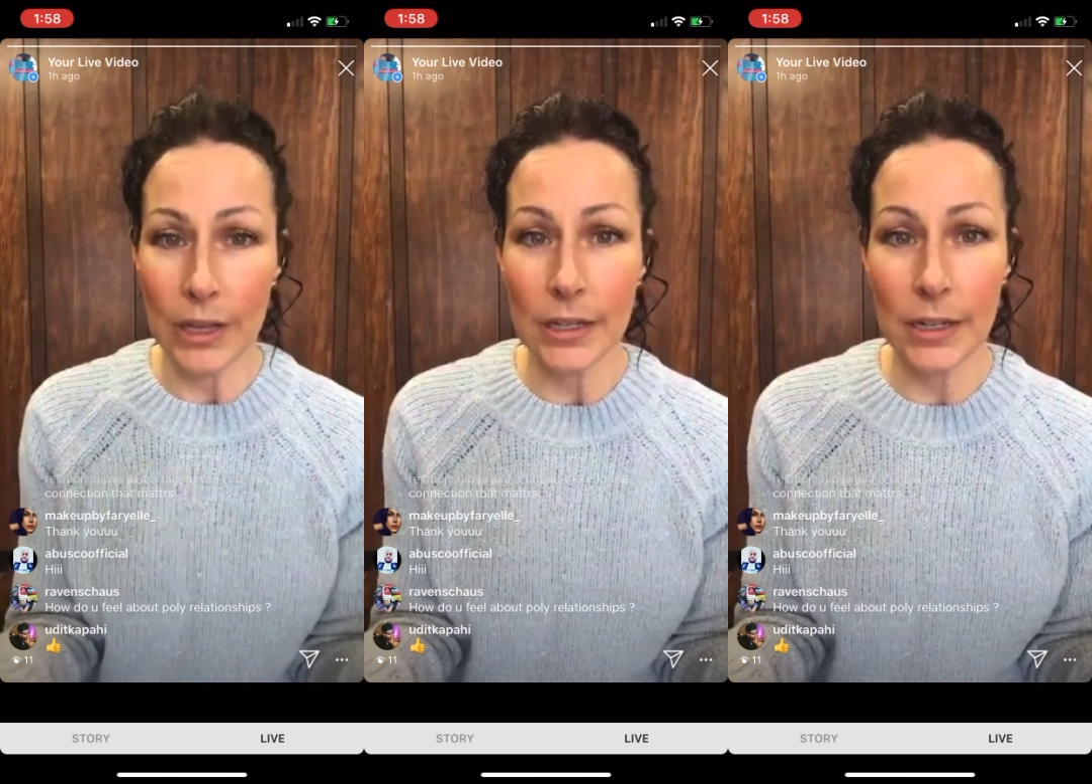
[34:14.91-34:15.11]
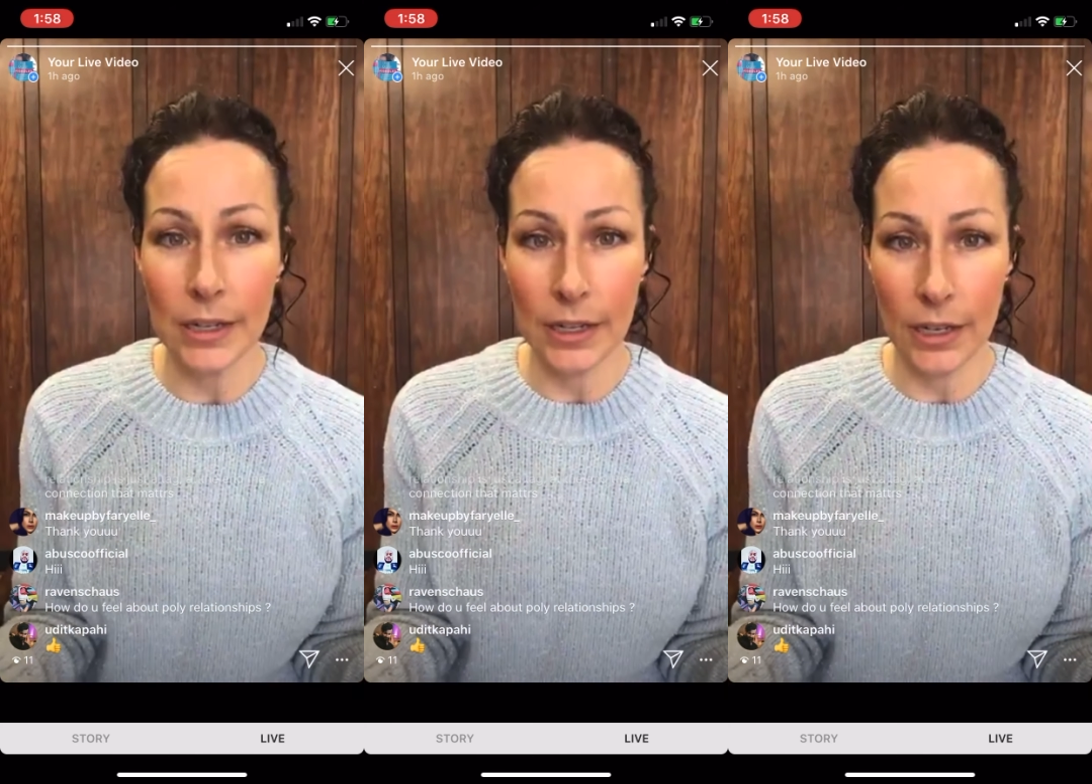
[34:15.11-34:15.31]

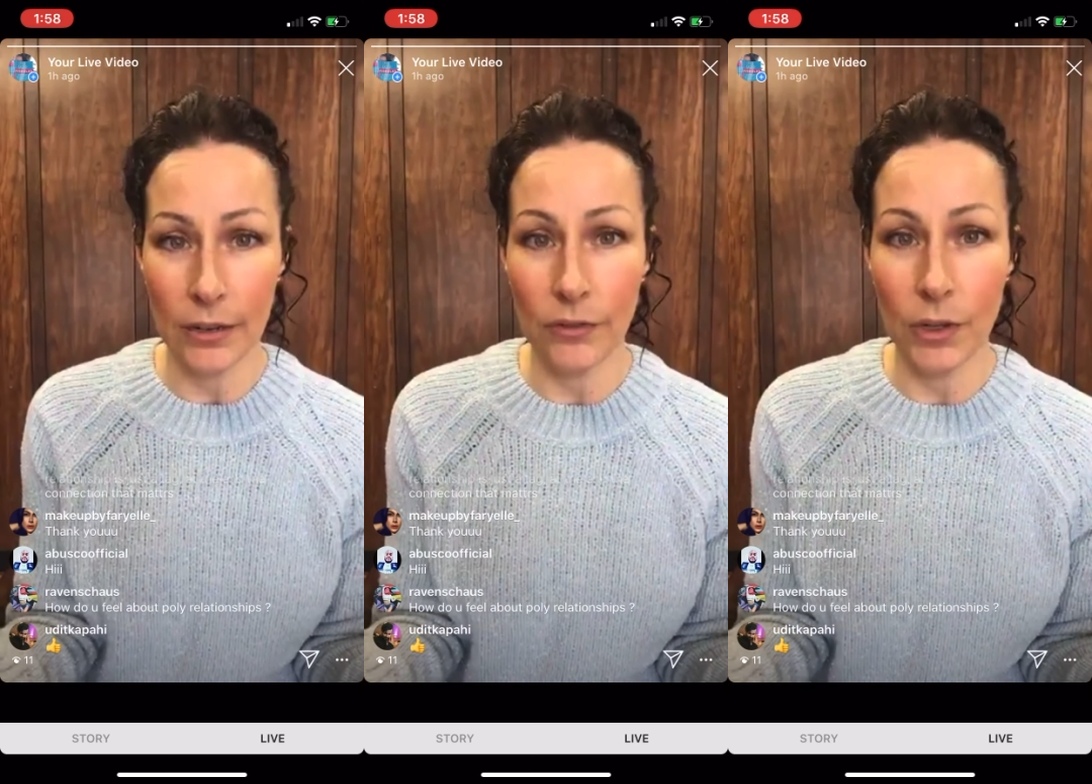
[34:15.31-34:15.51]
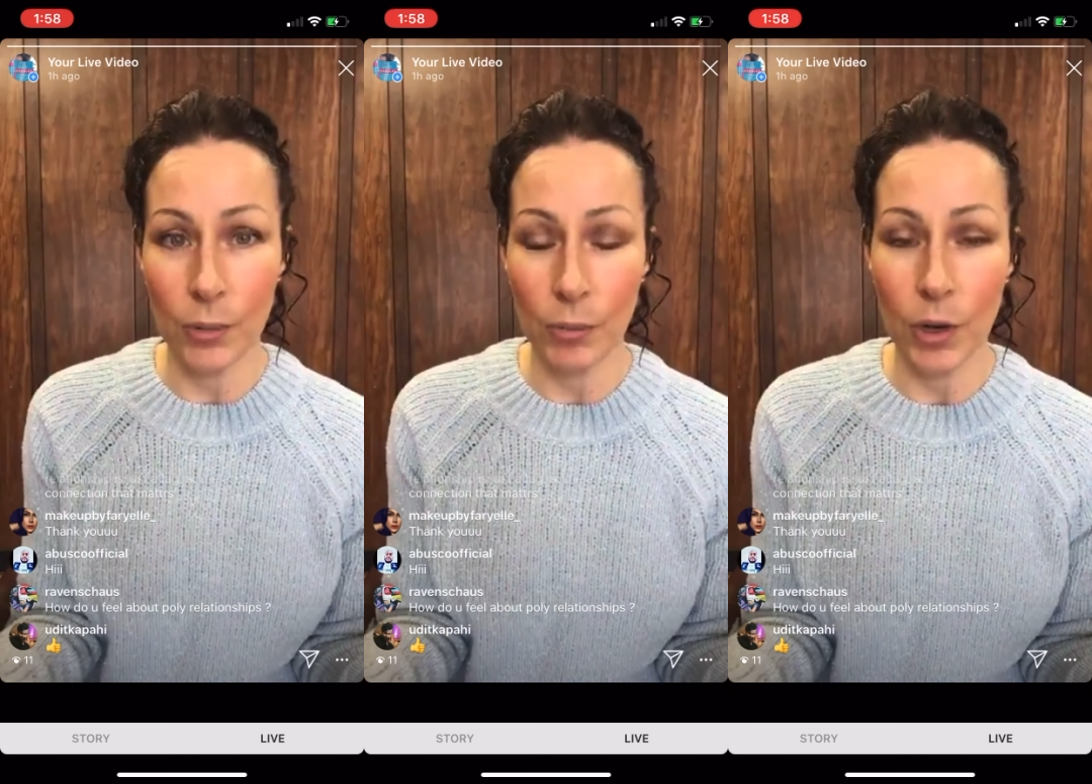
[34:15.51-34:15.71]
to give
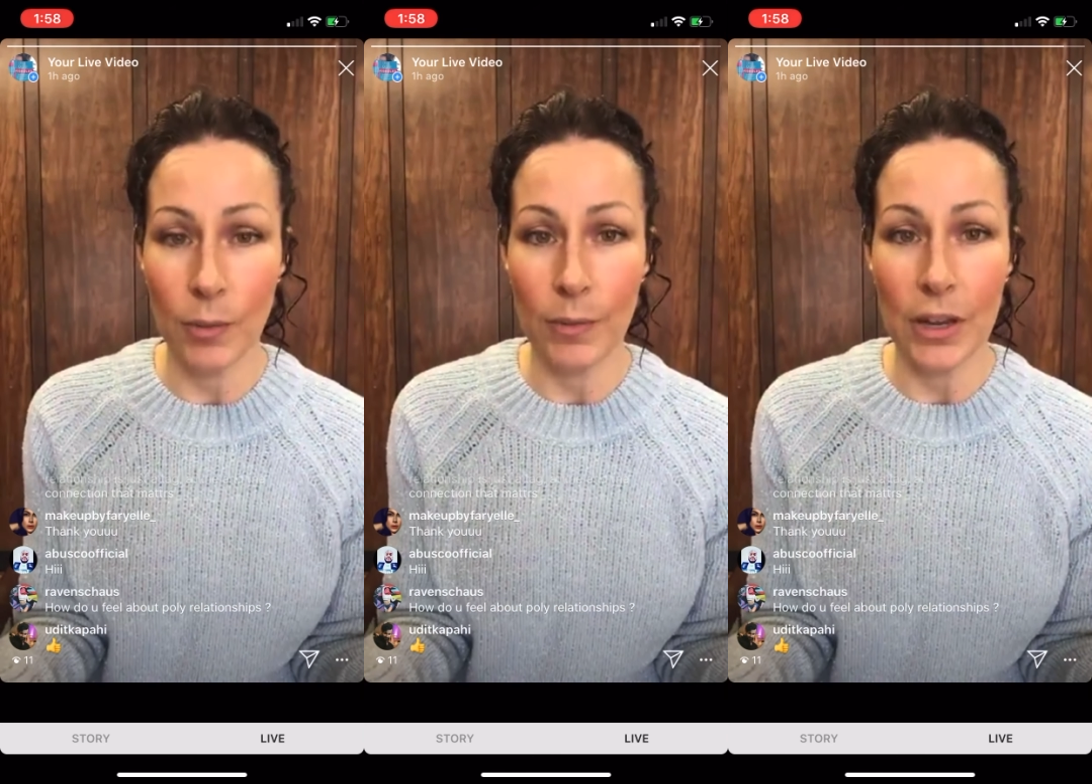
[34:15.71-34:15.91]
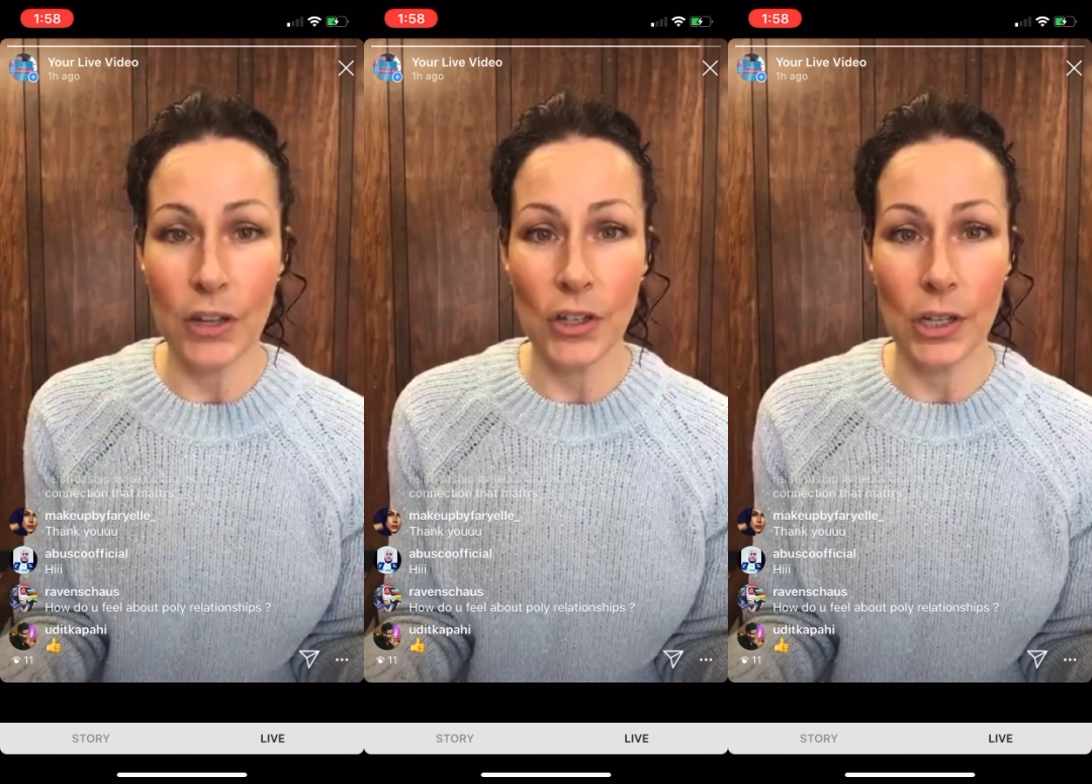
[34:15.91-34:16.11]
you
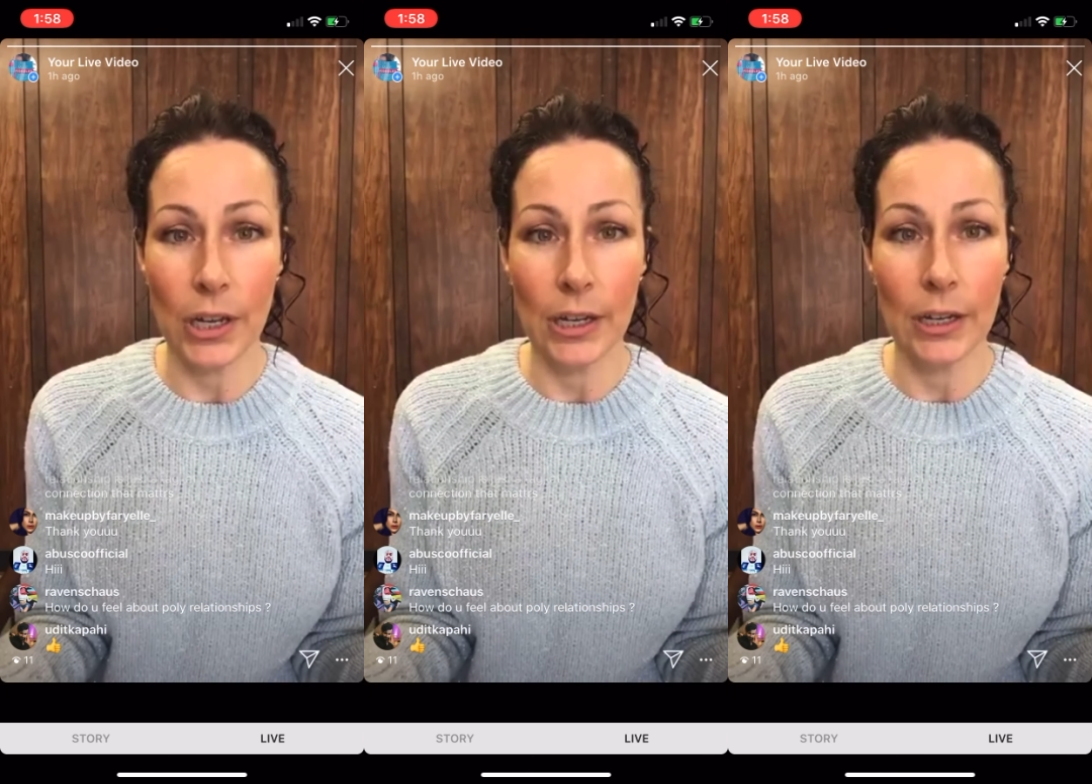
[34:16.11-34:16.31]
permission,